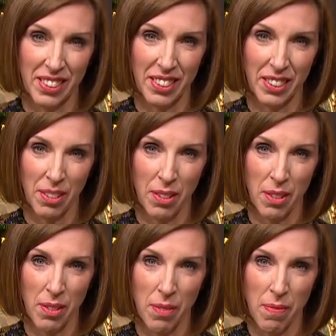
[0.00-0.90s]
So, uh,
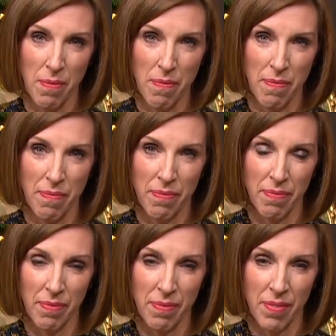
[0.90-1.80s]
who would you like to hear from
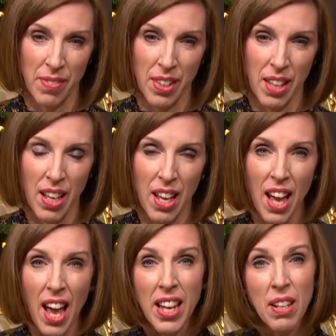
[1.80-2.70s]
this morning?
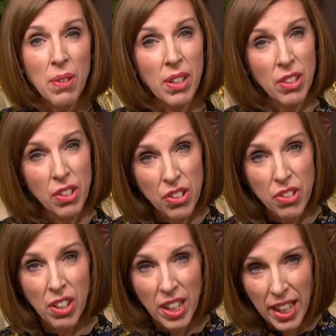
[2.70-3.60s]
anyone who's
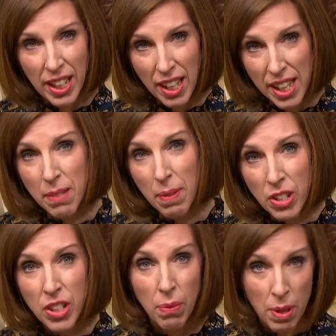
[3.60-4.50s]
struggling,
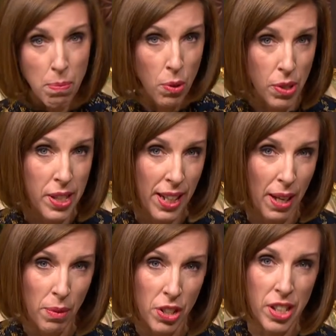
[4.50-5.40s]
especially with poor
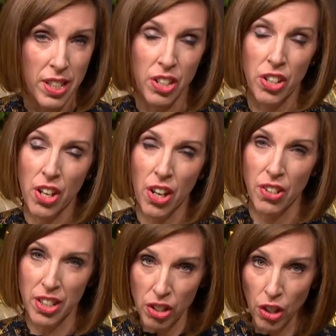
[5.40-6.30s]
sleep, which is, as you know,
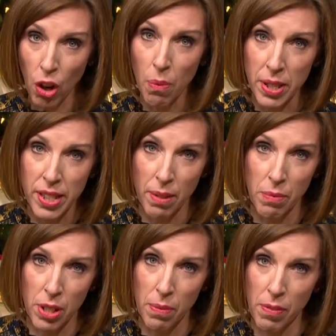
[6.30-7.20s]
such a common
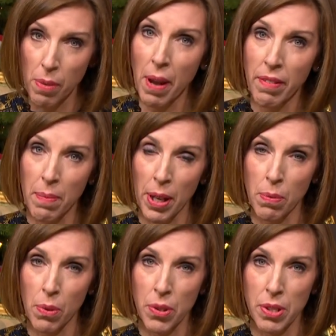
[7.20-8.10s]
symptom of the
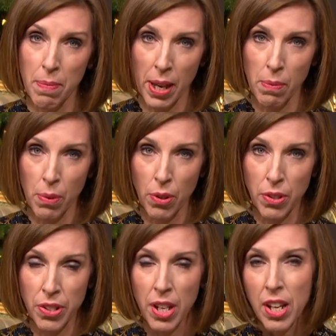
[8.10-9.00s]
perimenopause and
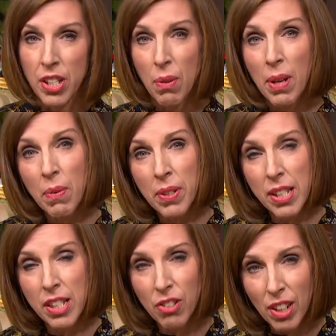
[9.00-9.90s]
menopause. So anyone
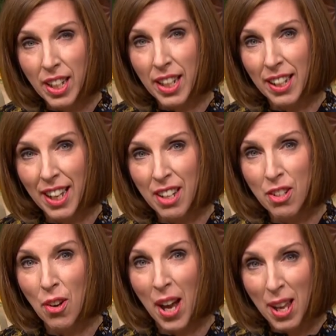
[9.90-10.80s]
that's struggling
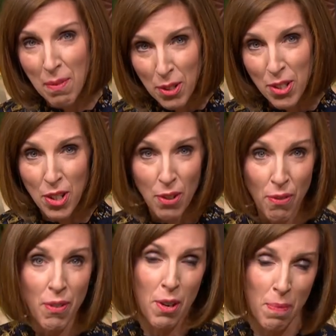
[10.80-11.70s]
and not able to
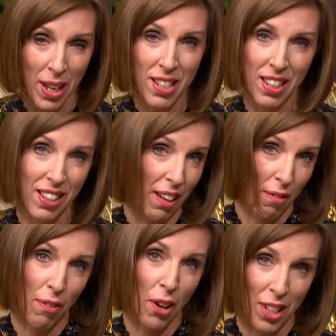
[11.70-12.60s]
feel better, then
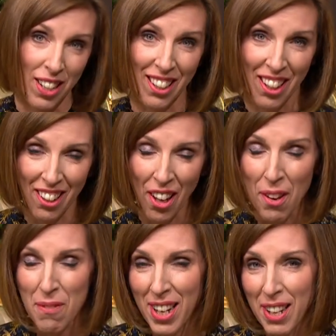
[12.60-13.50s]
phone in and I'll
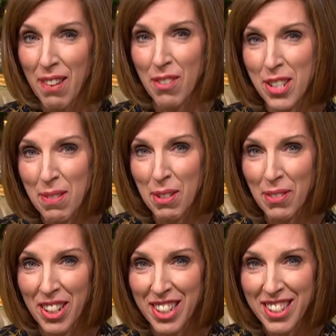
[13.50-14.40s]
hopefully give you some
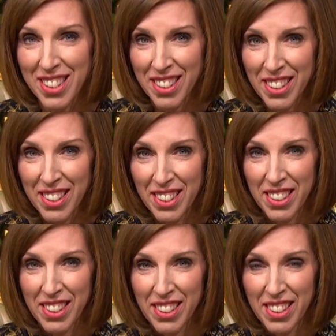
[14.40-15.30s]
advice.
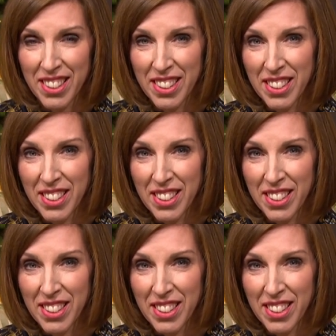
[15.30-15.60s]
Thank you very much.